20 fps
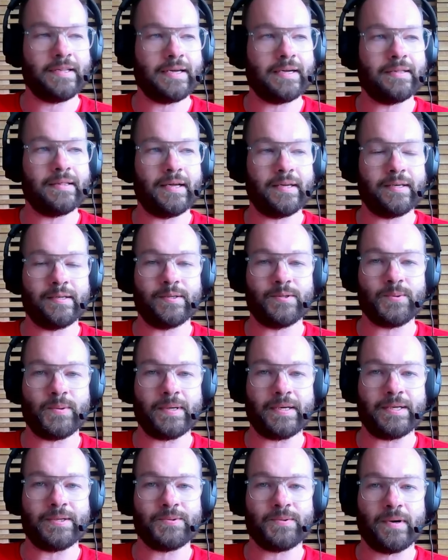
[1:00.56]
London
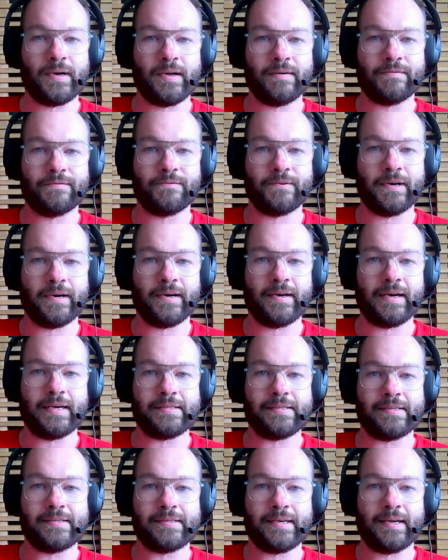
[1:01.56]
2012, where, as
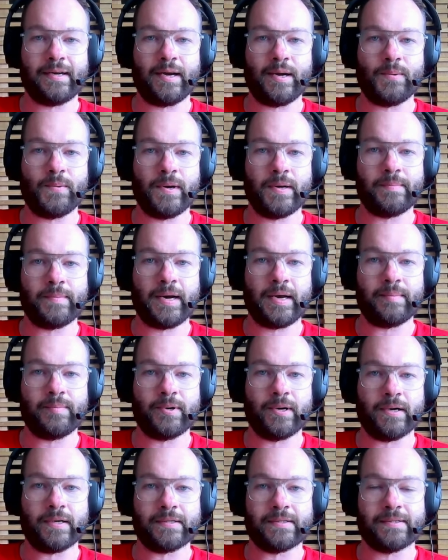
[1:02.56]
you said, I won my
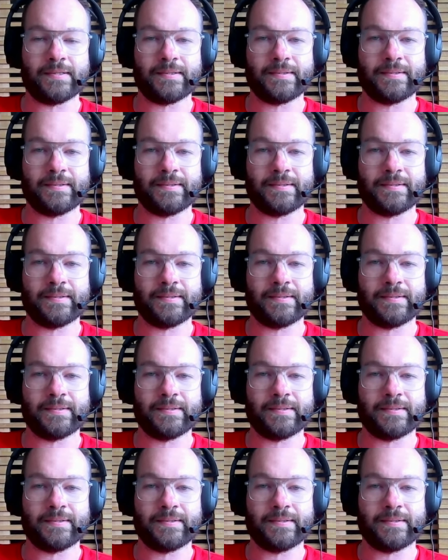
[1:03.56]
bronze.